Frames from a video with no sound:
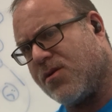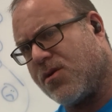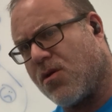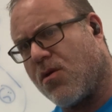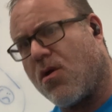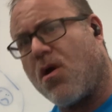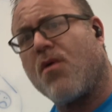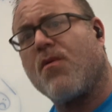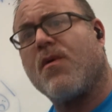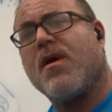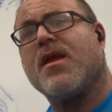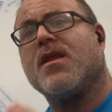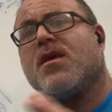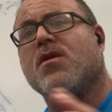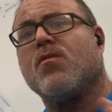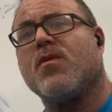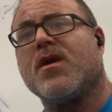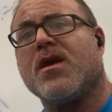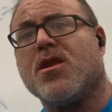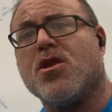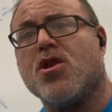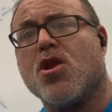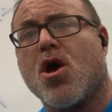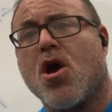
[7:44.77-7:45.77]
So already
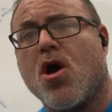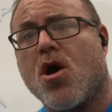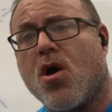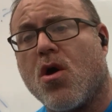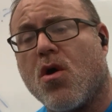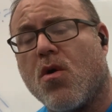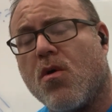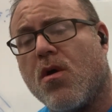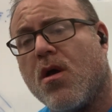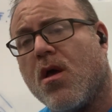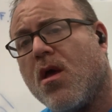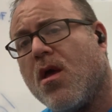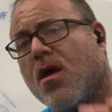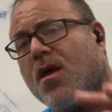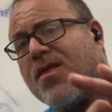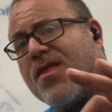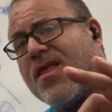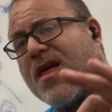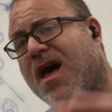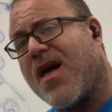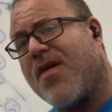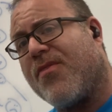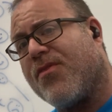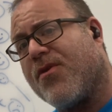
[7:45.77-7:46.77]
we know
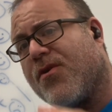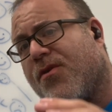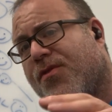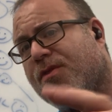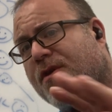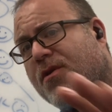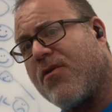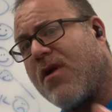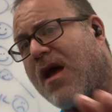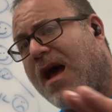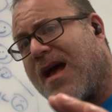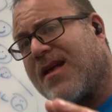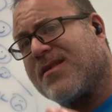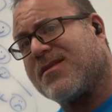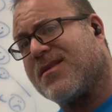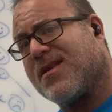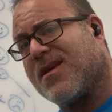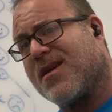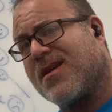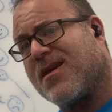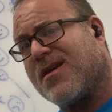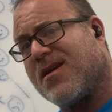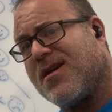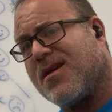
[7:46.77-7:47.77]
that the
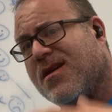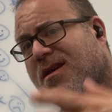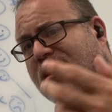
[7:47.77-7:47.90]
thoracic